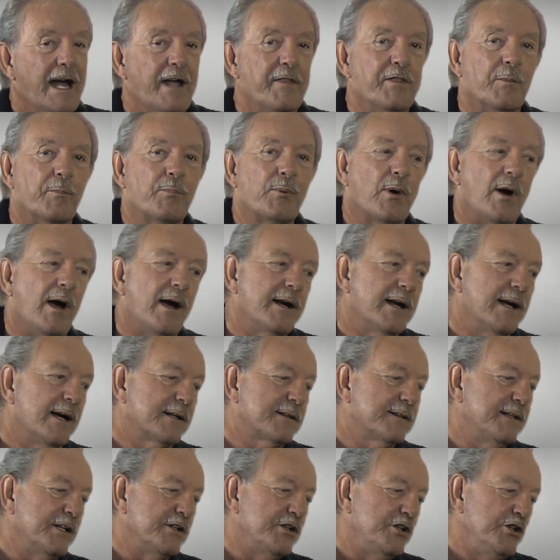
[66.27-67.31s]
And the
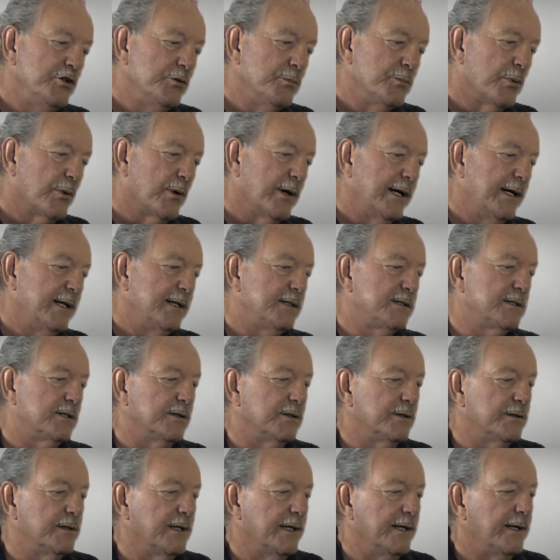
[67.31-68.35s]
product that you bring
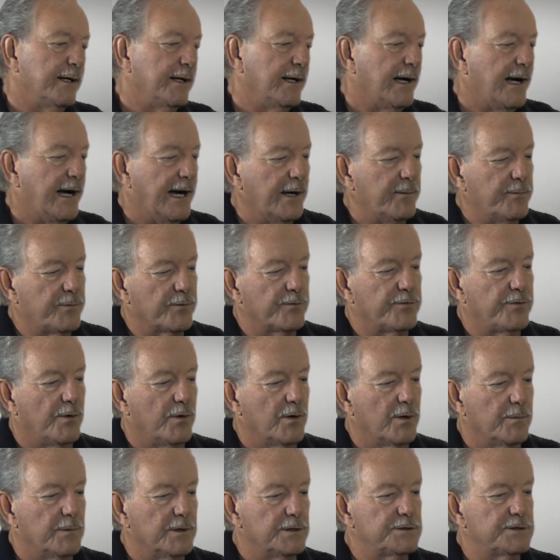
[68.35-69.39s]
to the high
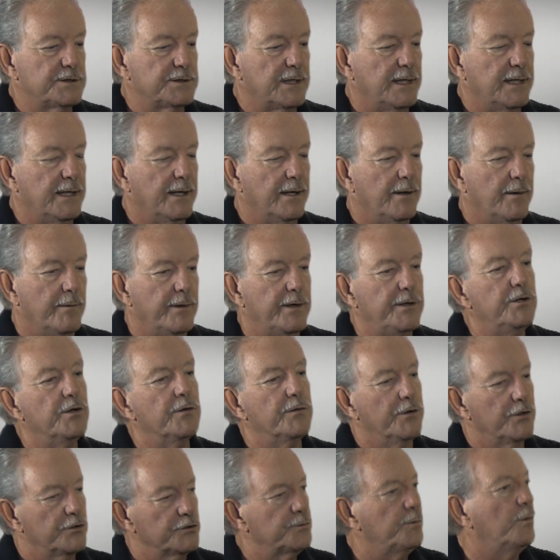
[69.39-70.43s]
performance, I mean,
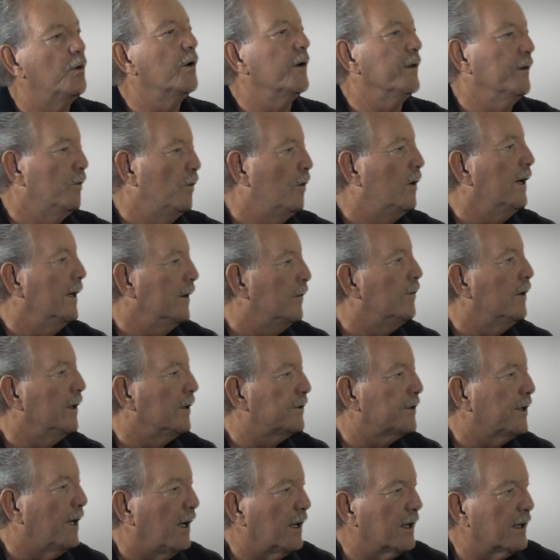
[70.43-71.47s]
there's more than one, we'll
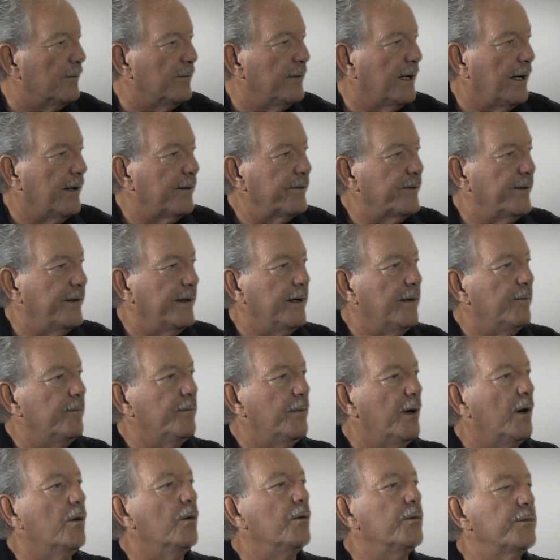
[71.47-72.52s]
talk about them
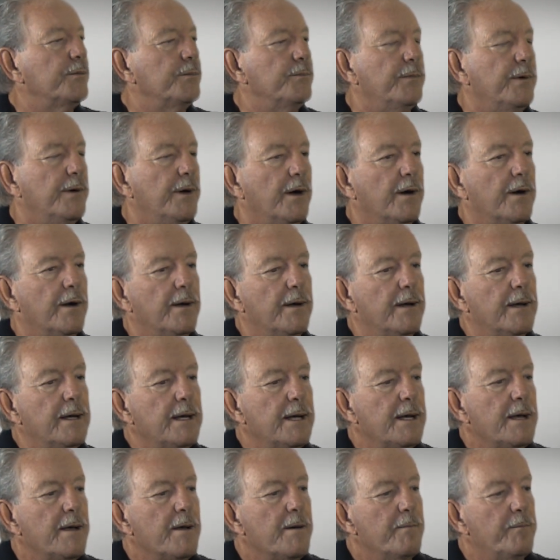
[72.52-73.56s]
both,
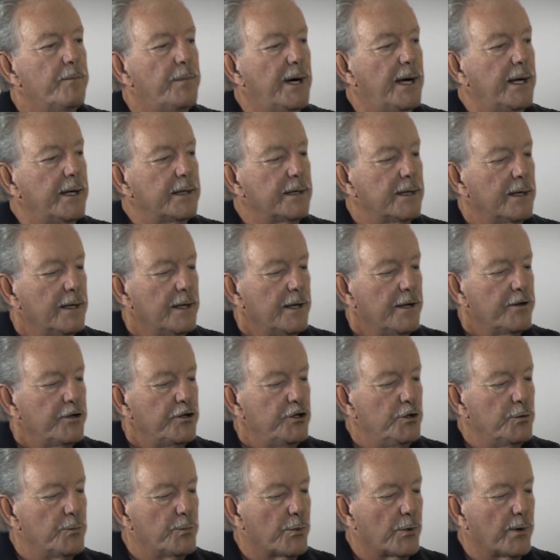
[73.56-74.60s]
but
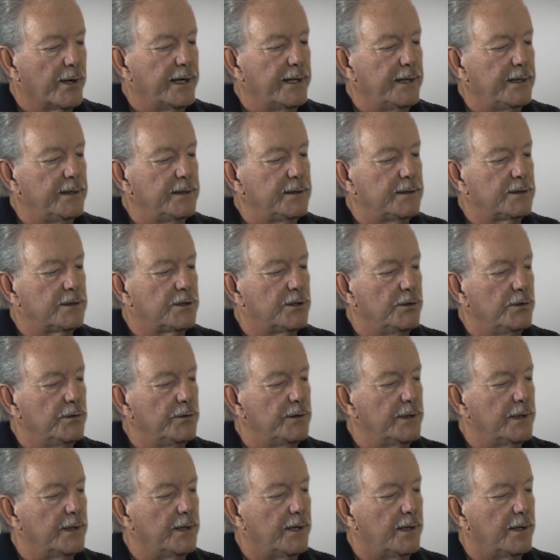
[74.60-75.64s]
you bring to
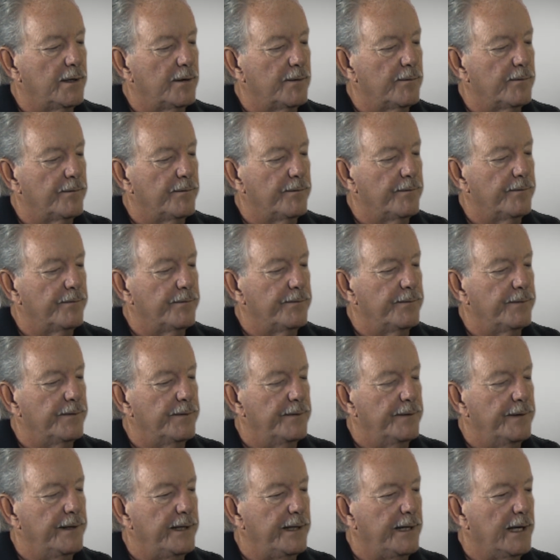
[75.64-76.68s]

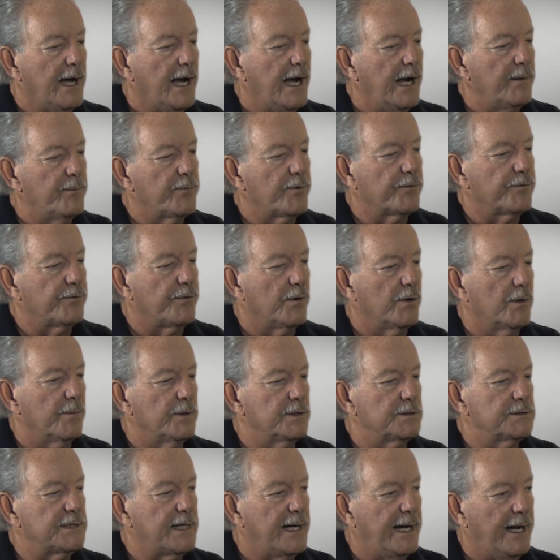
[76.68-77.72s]
the high
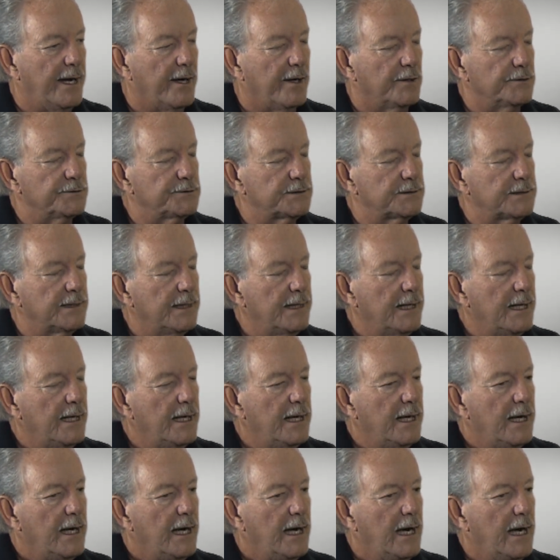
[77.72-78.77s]
performance house
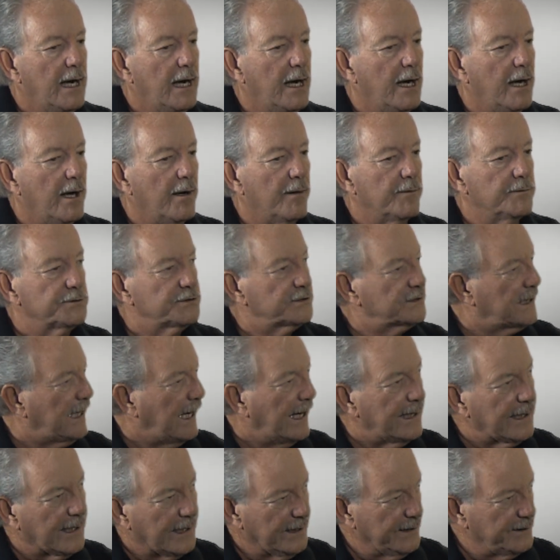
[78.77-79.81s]

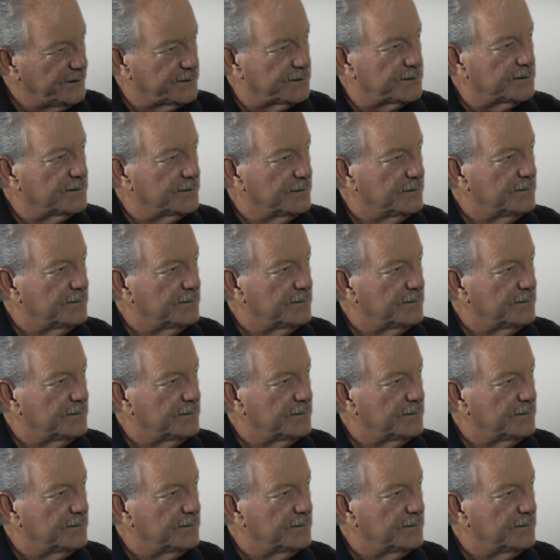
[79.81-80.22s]
skylights.